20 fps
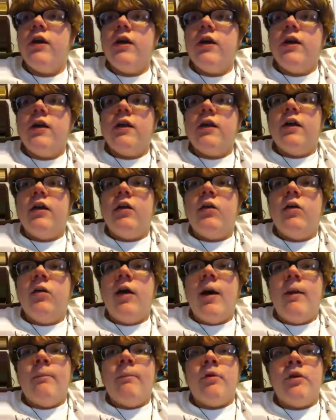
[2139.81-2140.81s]

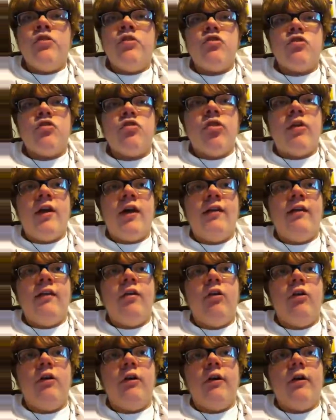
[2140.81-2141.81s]
I'm pretty sure she's got
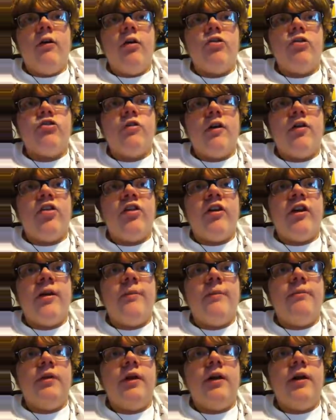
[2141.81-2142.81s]
little girls dressing
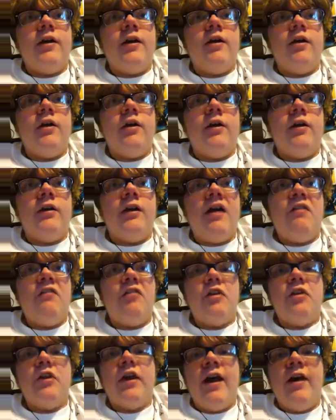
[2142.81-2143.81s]
up like her and having
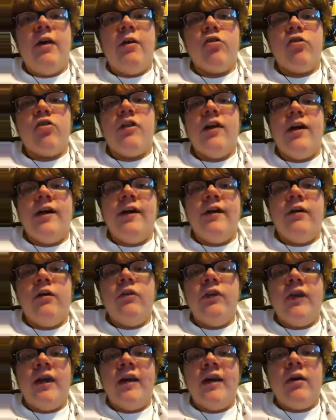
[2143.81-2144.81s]
her hairstyle
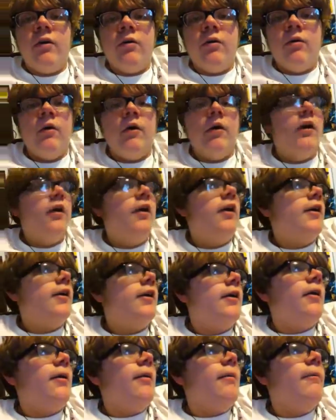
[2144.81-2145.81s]
now. You
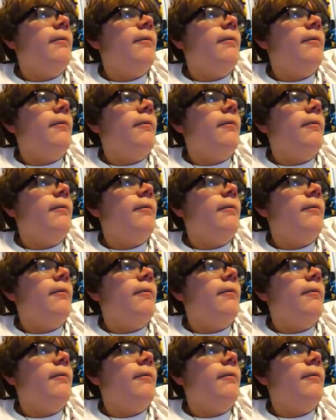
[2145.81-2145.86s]
know,